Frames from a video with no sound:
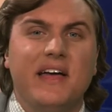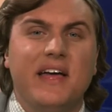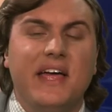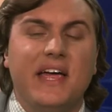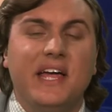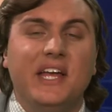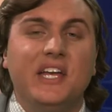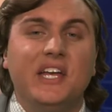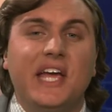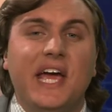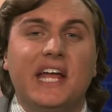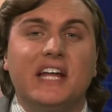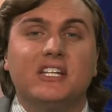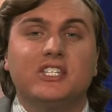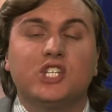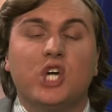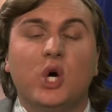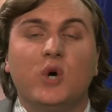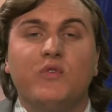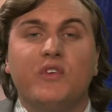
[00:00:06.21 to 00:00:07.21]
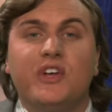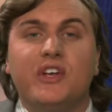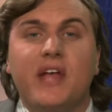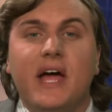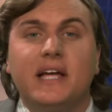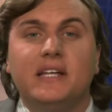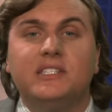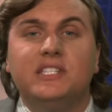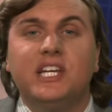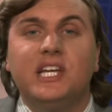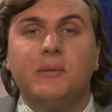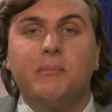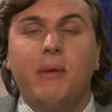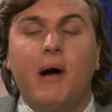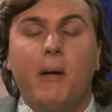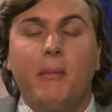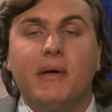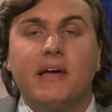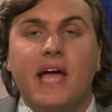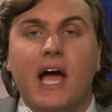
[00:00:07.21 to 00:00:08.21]
Indiana's COVID-19
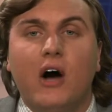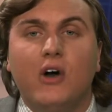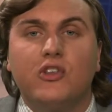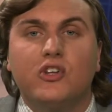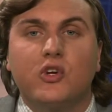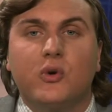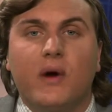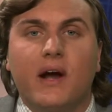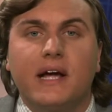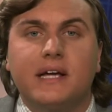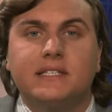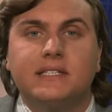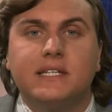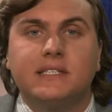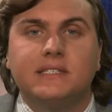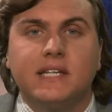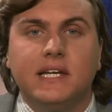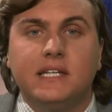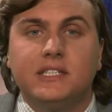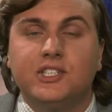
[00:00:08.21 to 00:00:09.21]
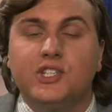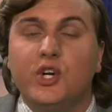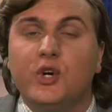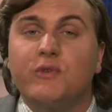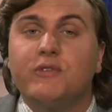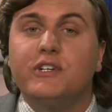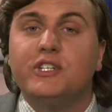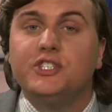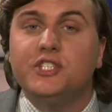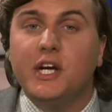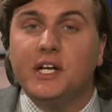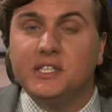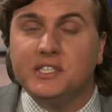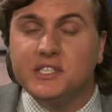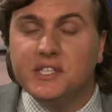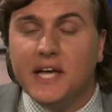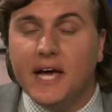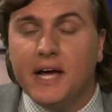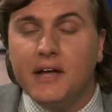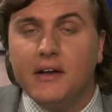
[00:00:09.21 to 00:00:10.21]
public health crisis isn't over just
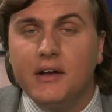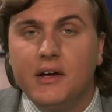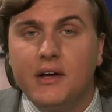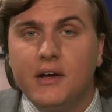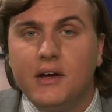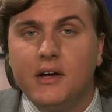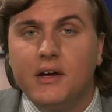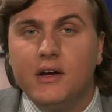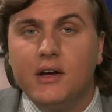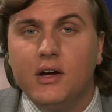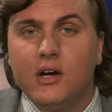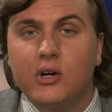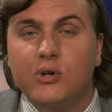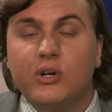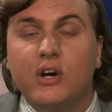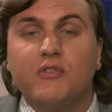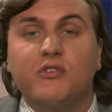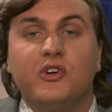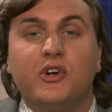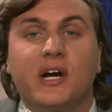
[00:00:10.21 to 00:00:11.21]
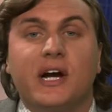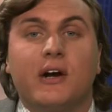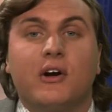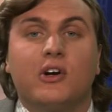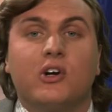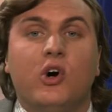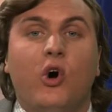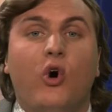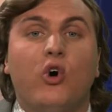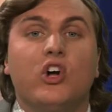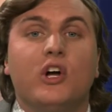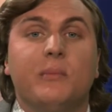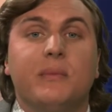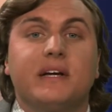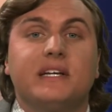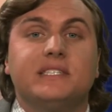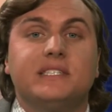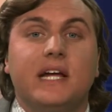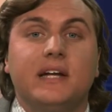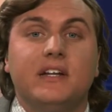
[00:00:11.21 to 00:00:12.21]
yet. Governor Eric Holcomb
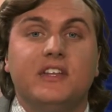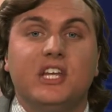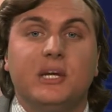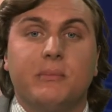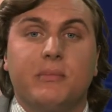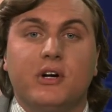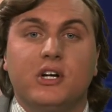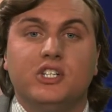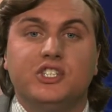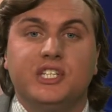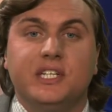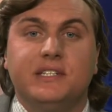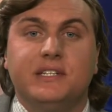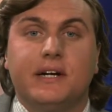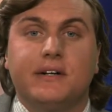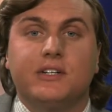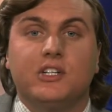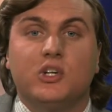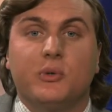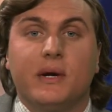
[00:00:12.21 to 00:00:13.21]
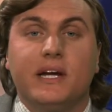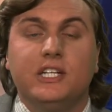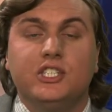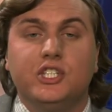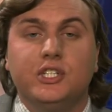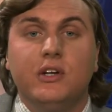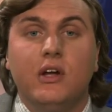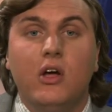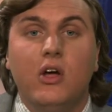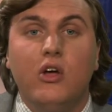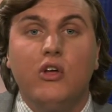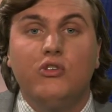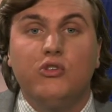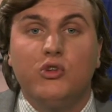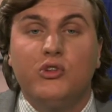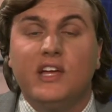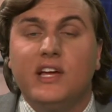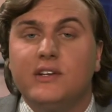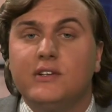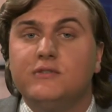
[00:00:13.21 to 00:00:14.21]
extended the emergency declaration to
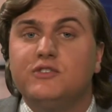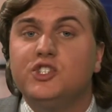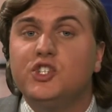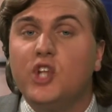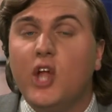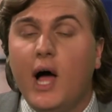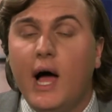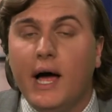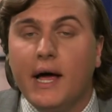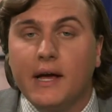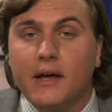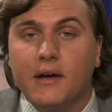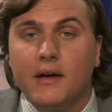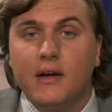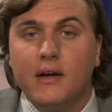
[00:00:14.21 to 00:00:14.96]
the end of July.